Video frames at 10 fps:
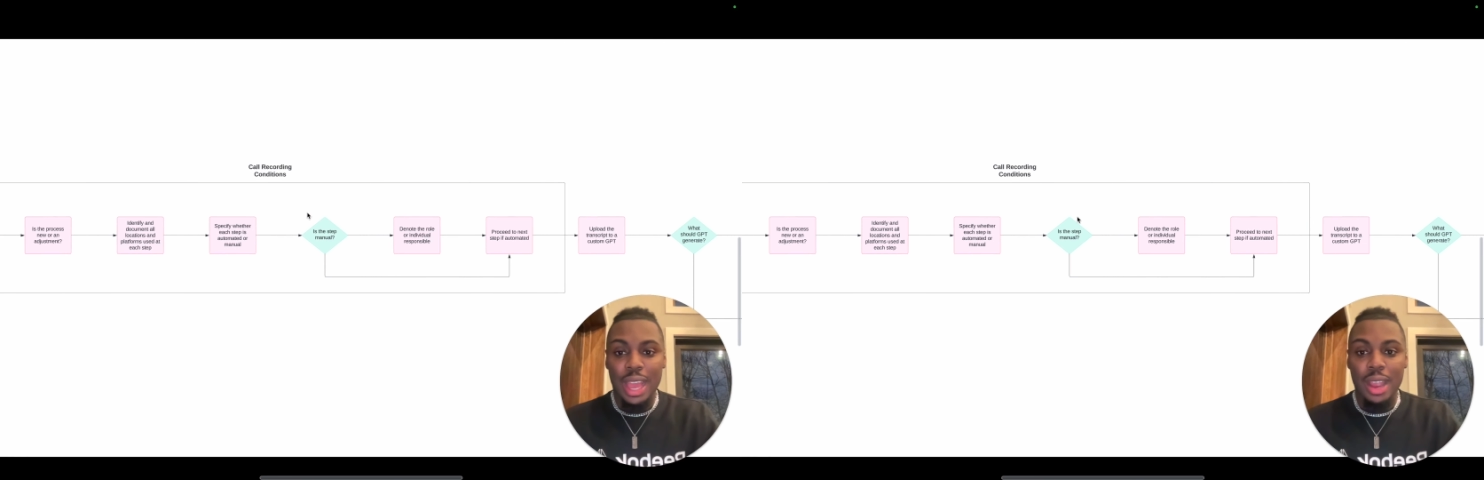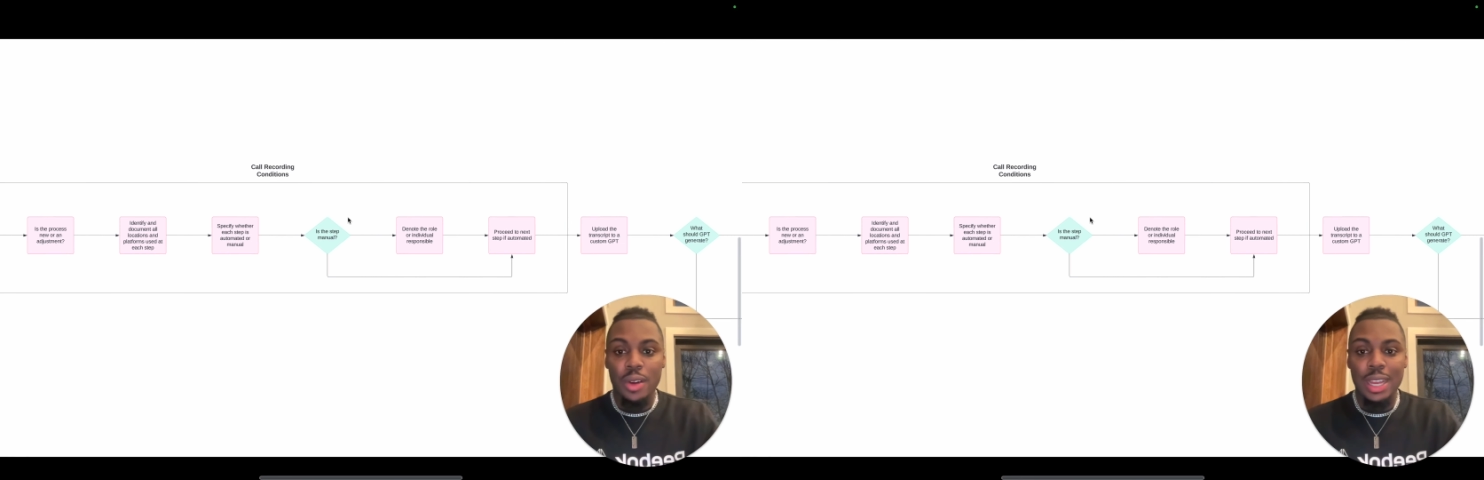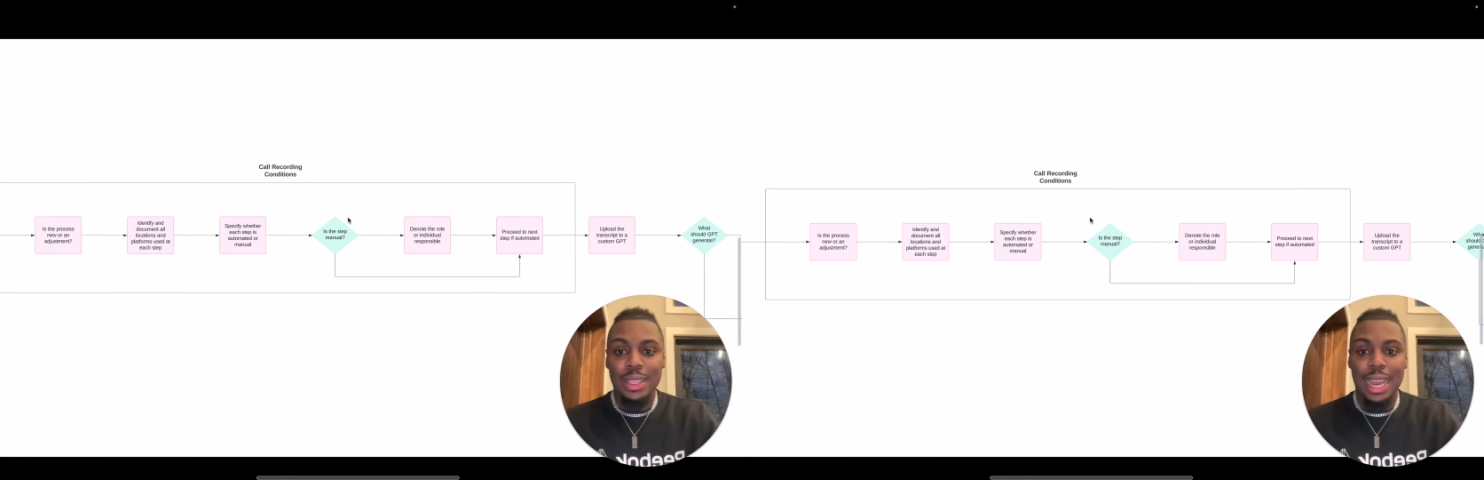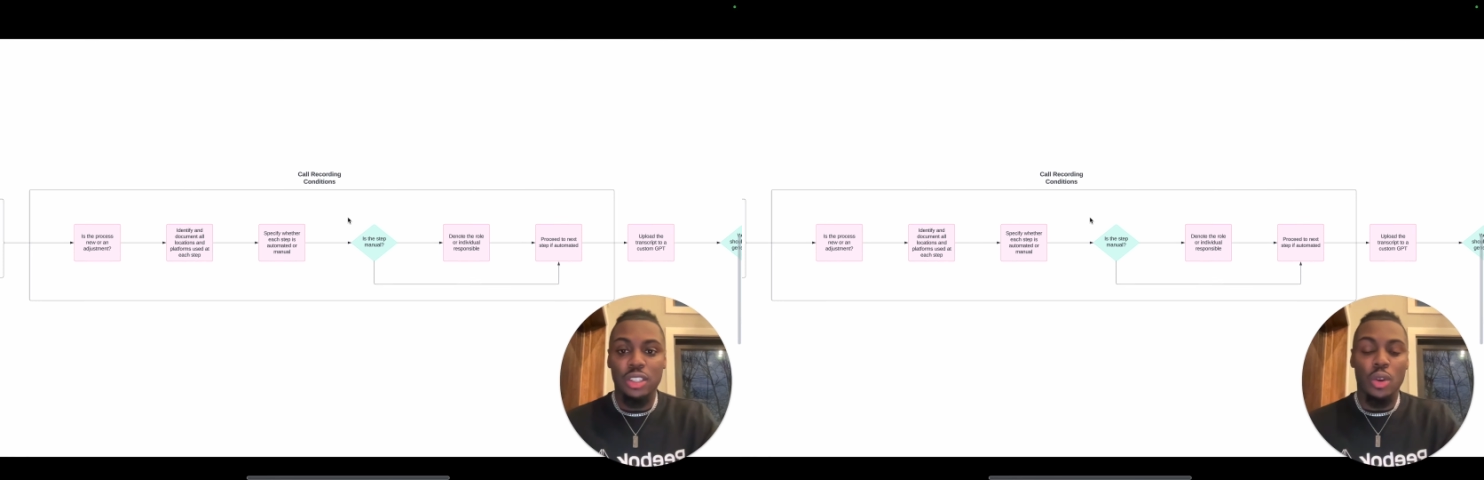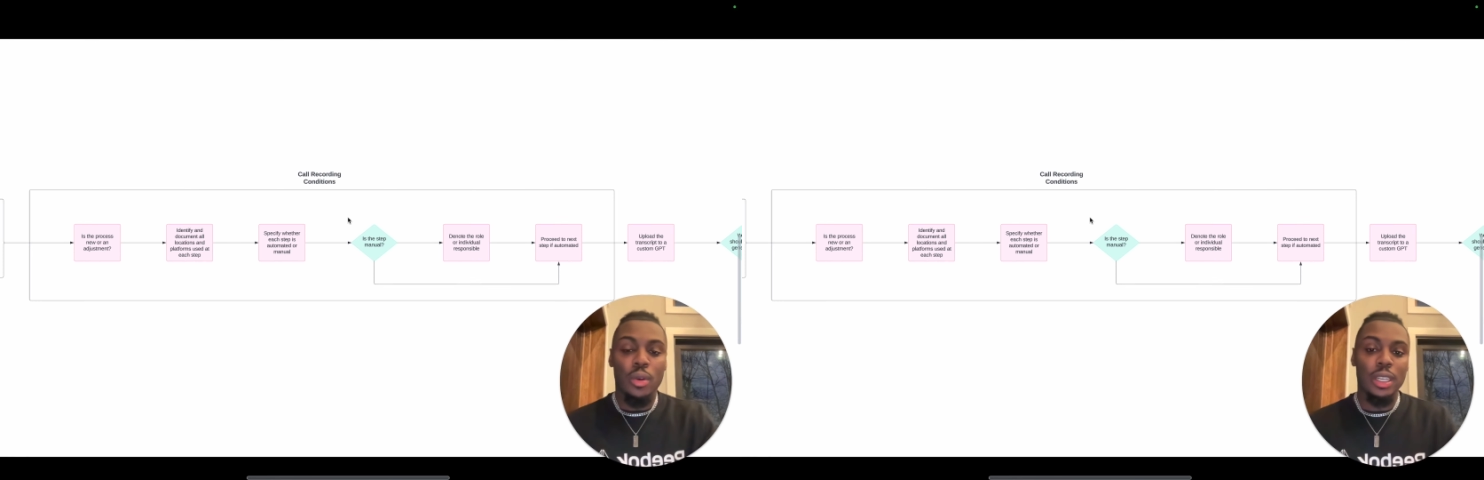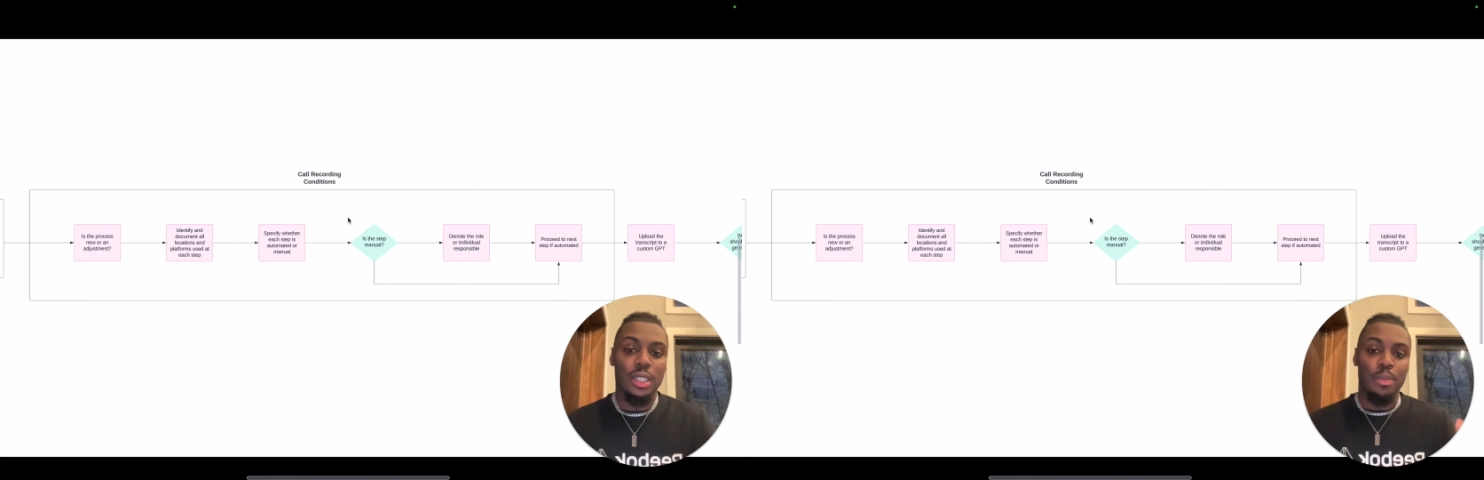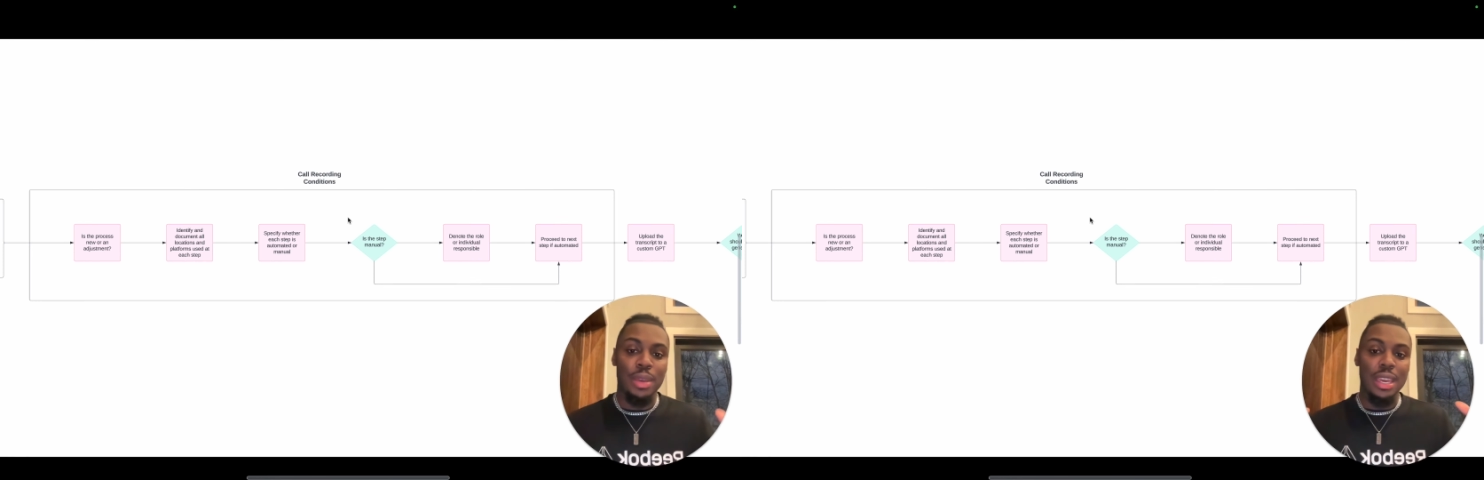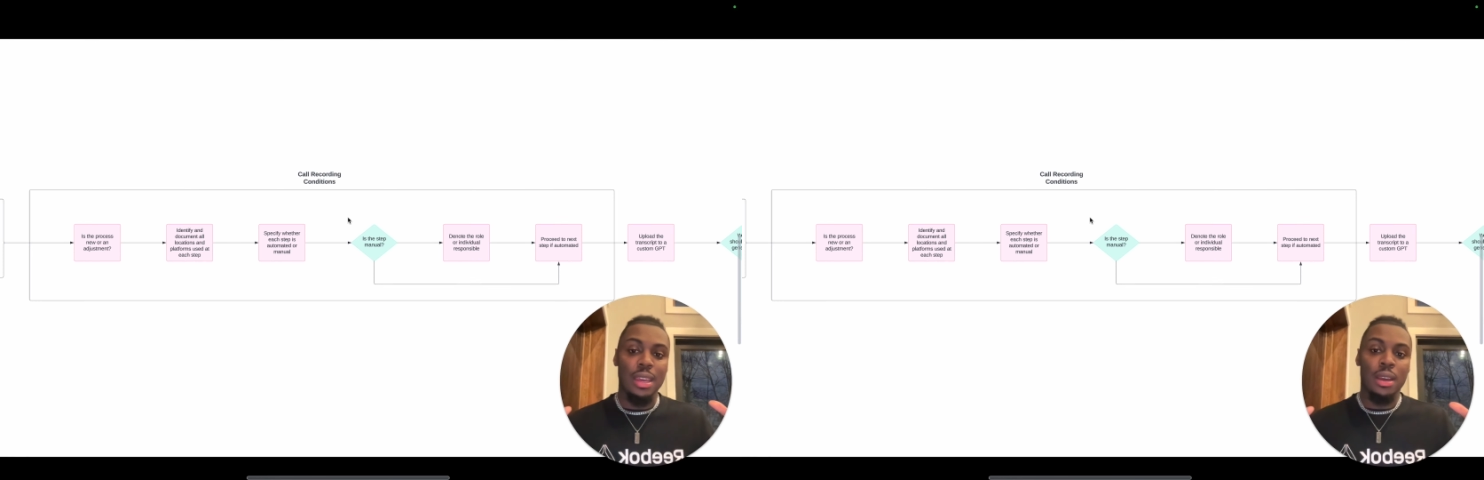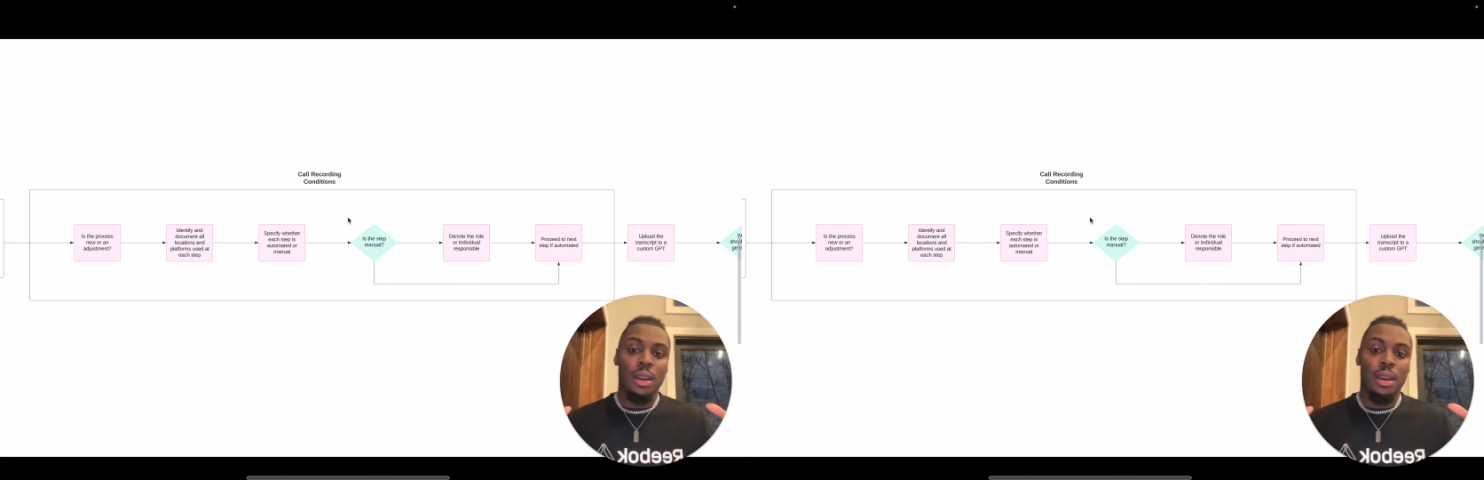right, that is going to be